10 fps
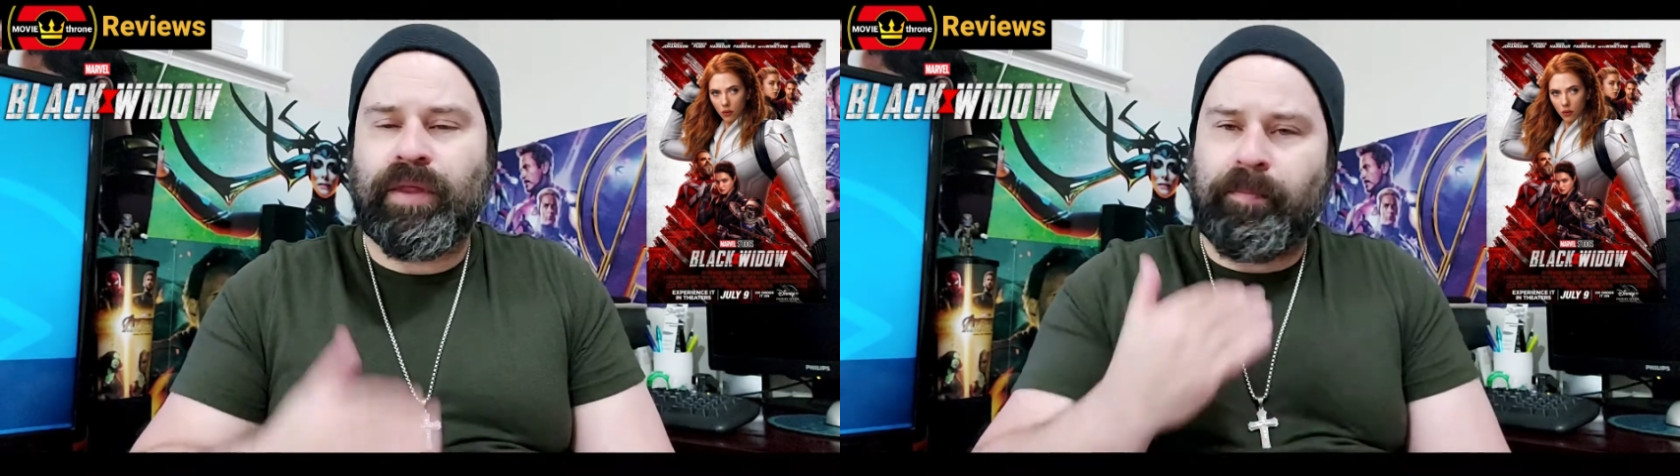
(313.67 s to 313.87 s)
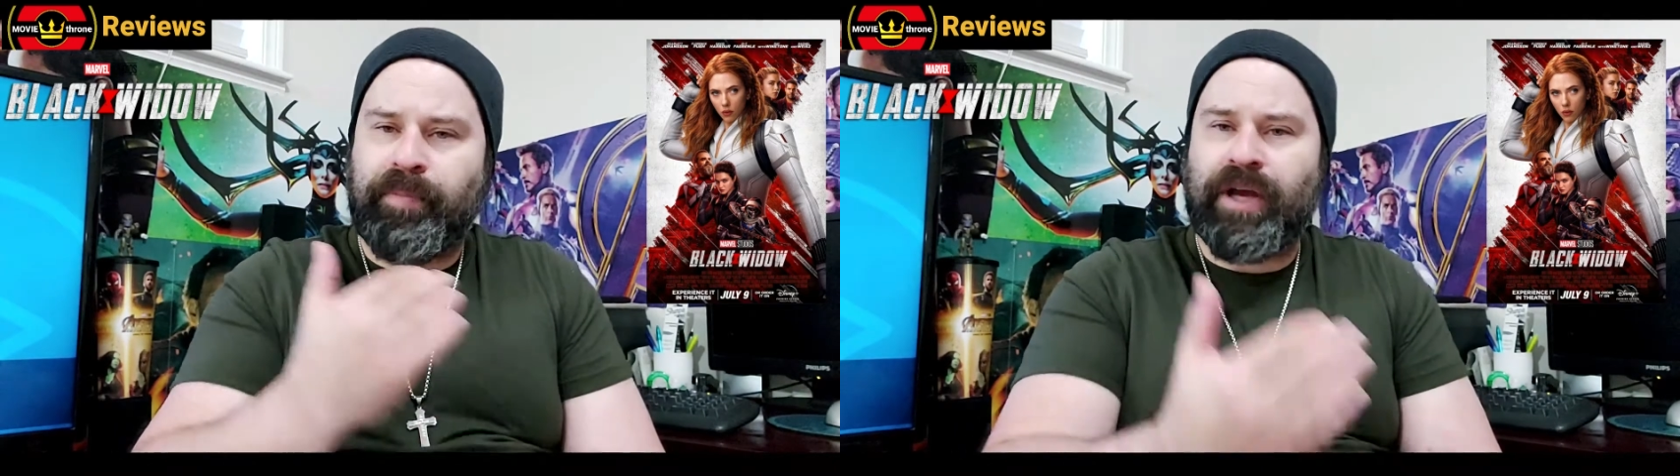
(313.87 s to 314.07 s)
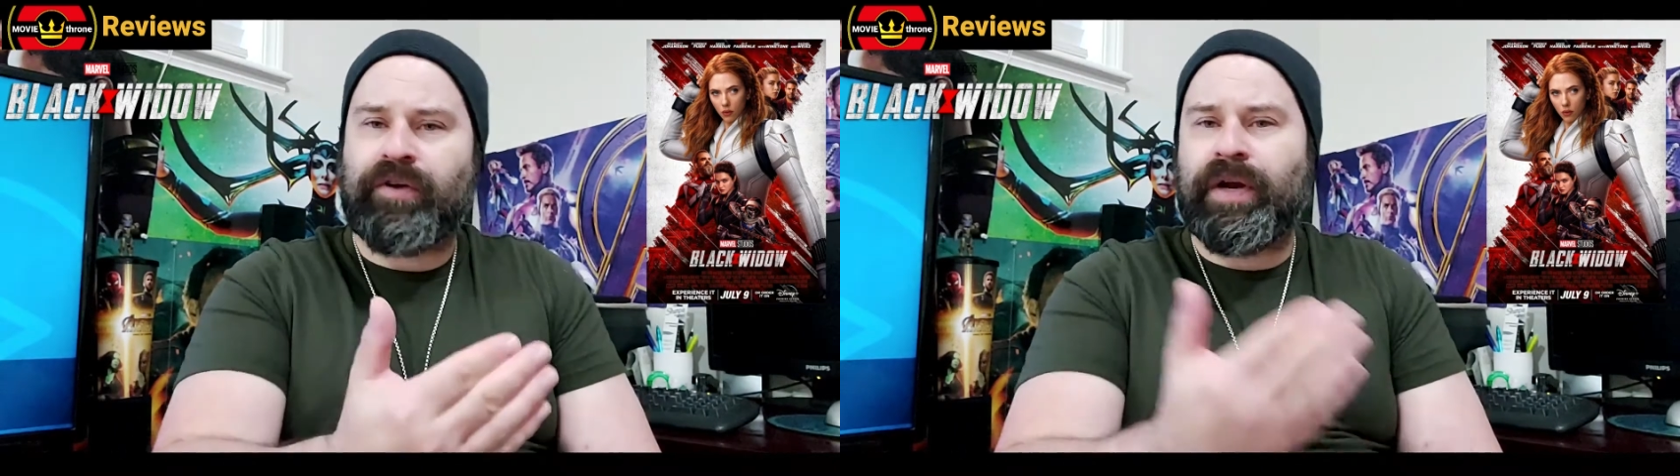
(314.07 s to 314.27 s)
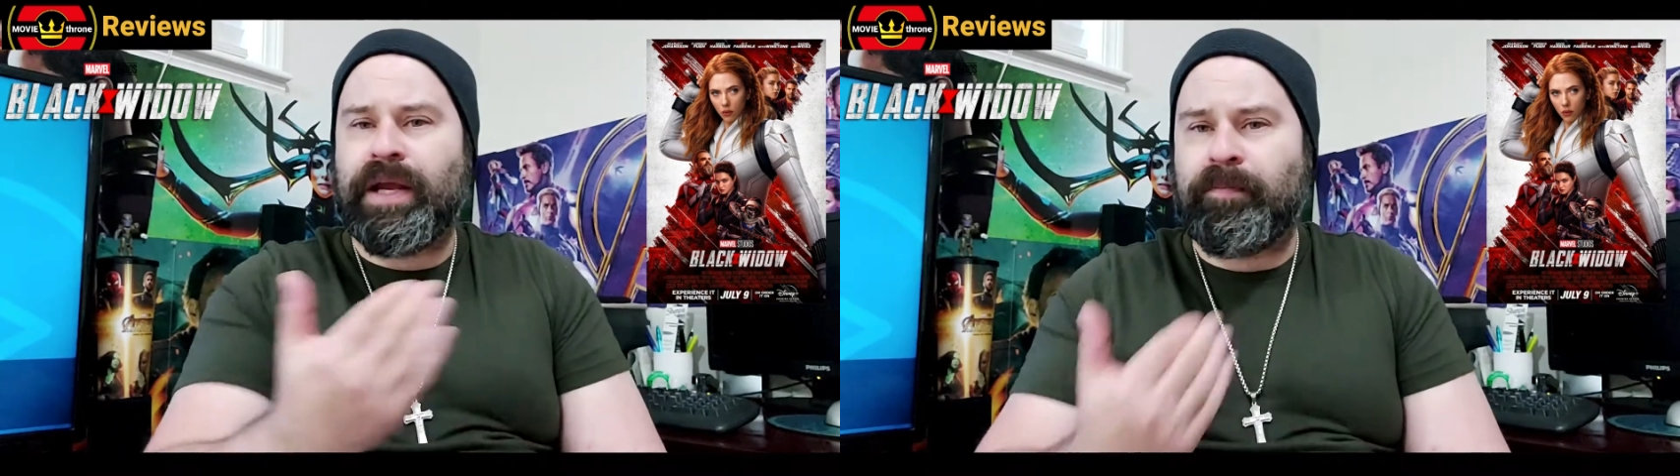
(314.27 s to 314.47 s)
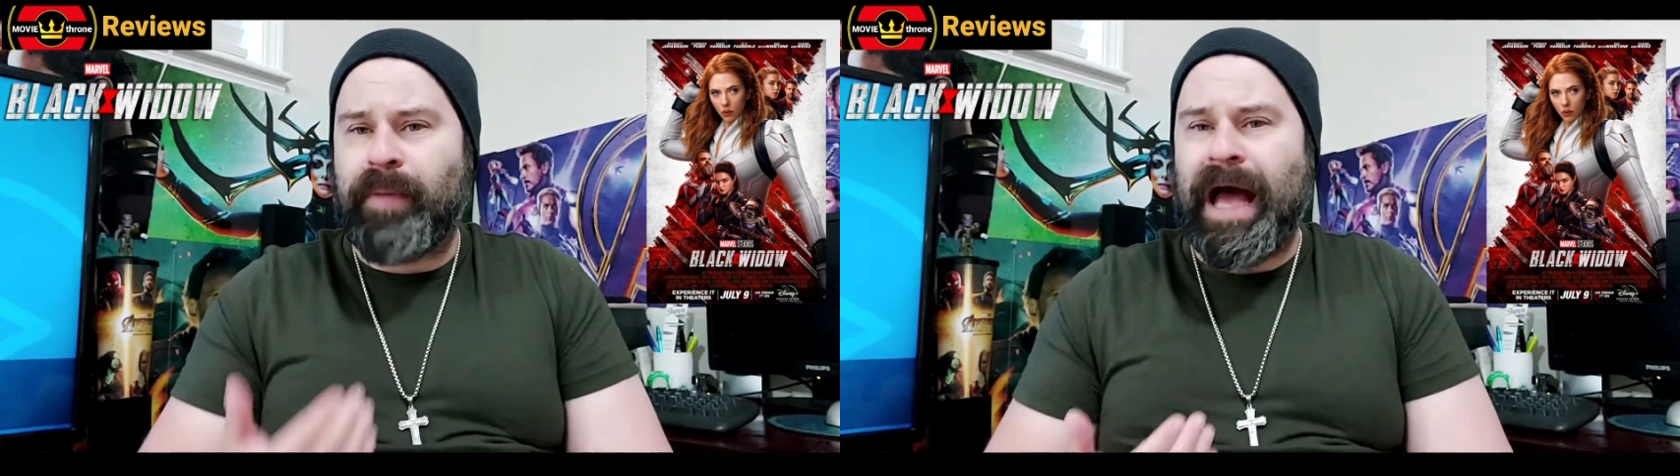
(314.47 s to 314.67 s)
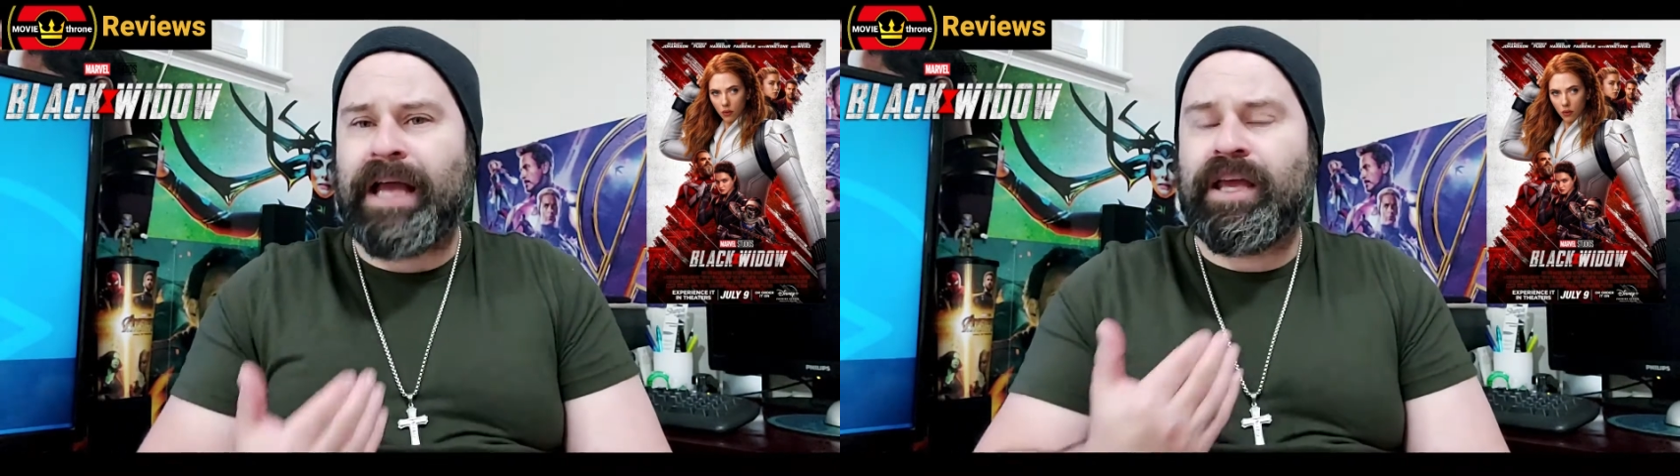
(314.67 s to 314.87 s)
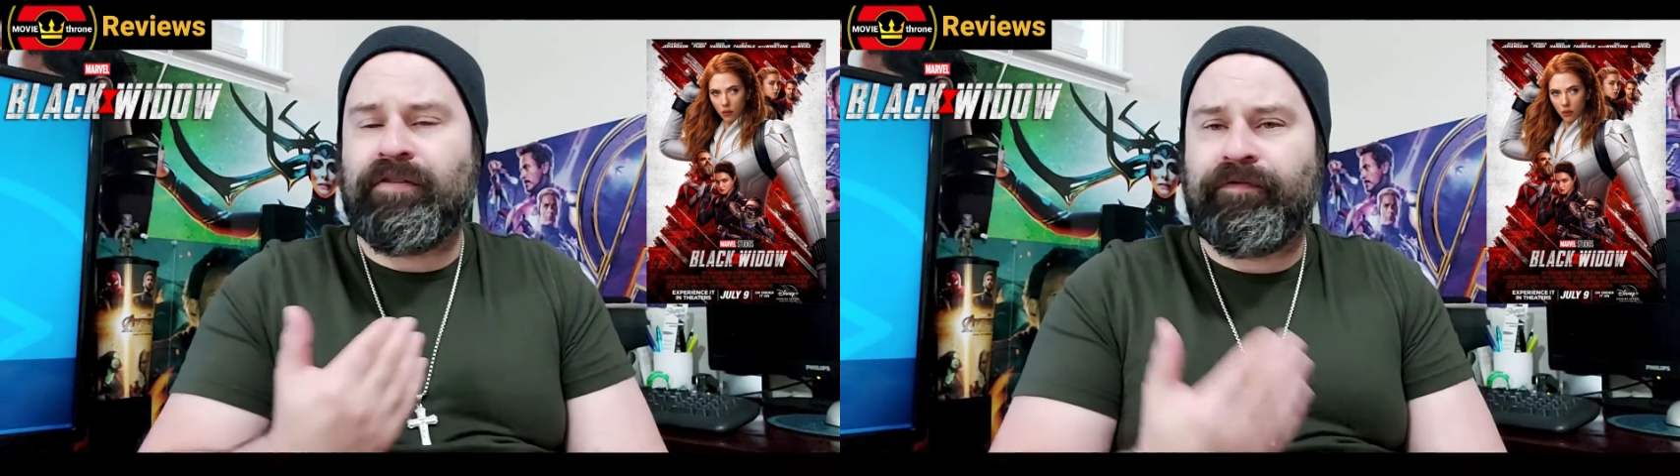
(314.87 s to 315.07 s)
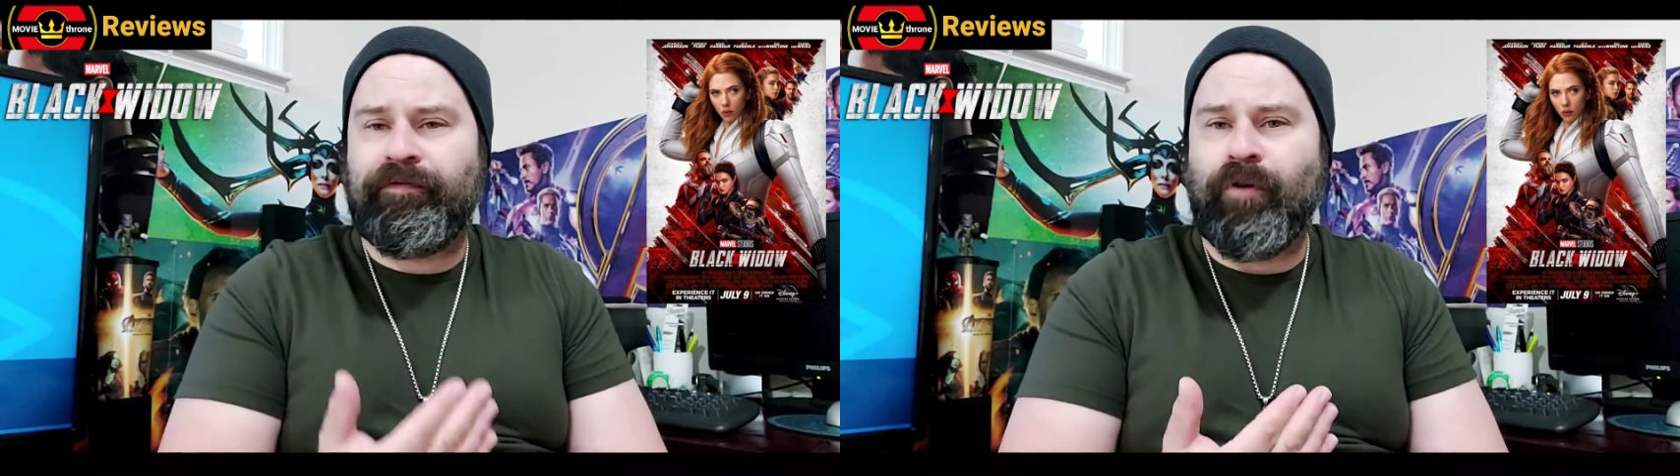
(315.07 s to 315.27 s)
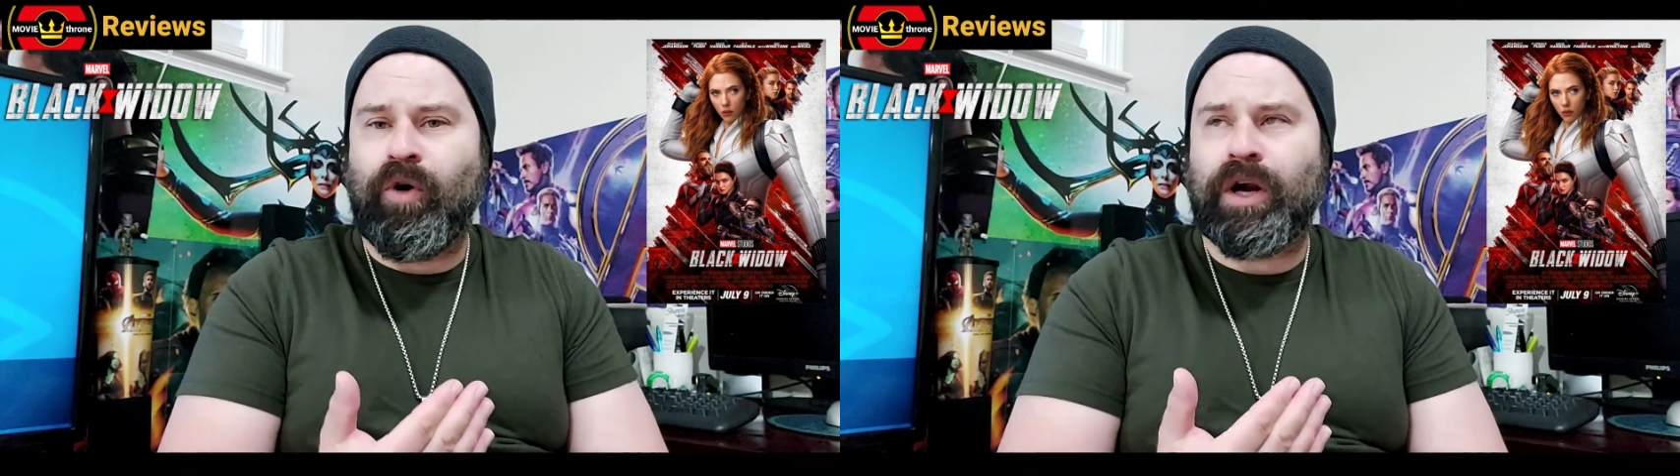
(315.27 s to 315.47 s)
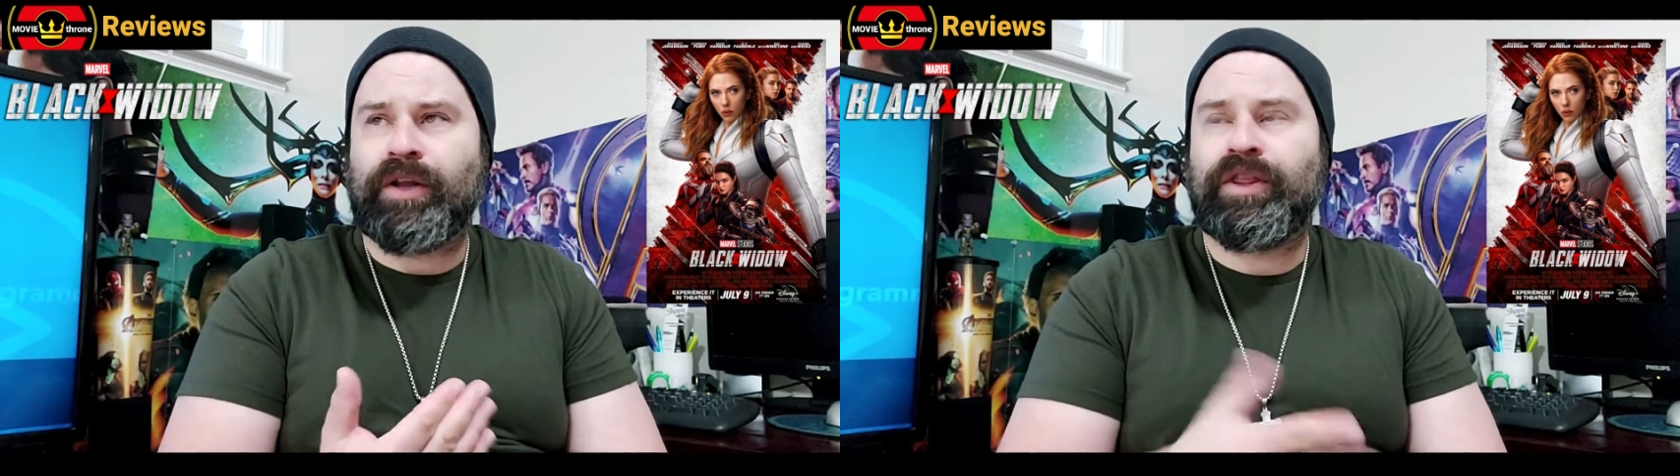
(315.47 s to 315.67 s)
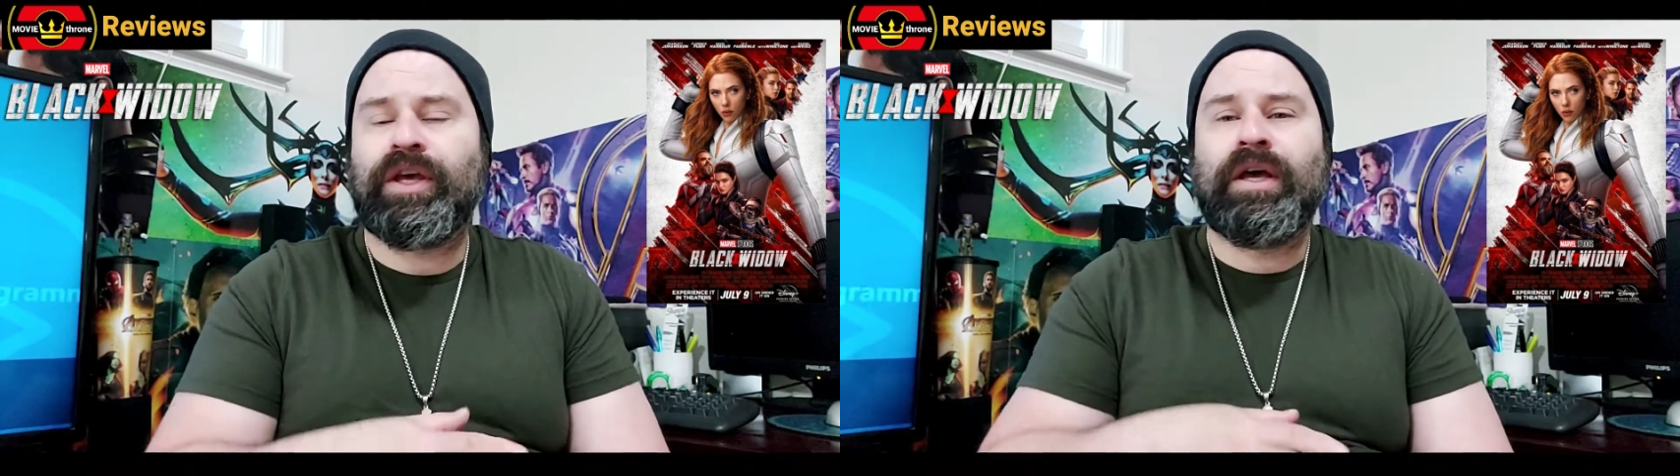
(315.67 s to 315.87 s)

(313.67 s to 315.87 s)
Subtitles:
The bickering back and forth,